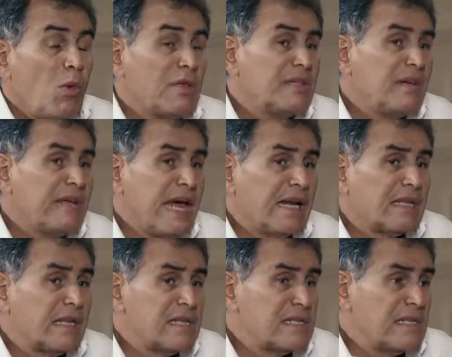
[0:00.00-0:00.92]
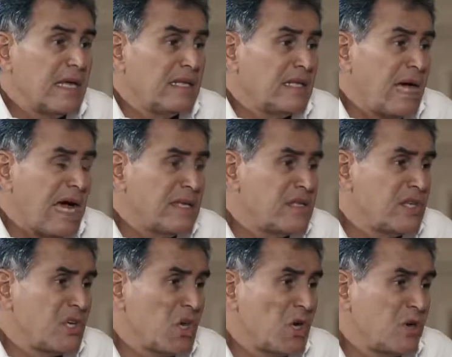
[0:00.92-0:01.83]
Well, the reality is that
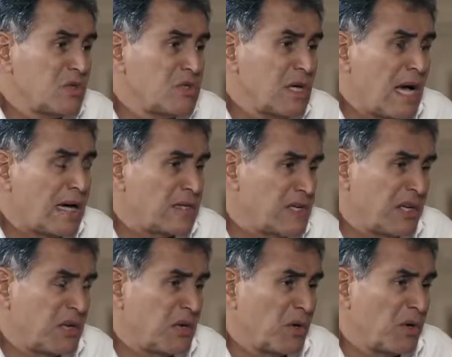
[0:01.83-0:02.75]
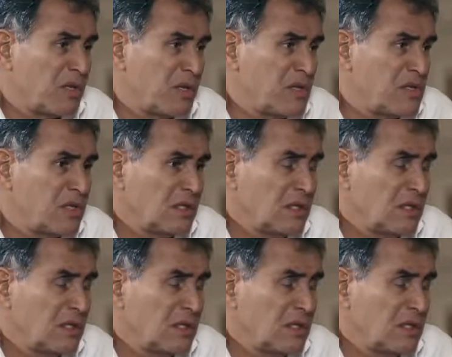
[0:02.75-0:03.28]
ICOs are securities,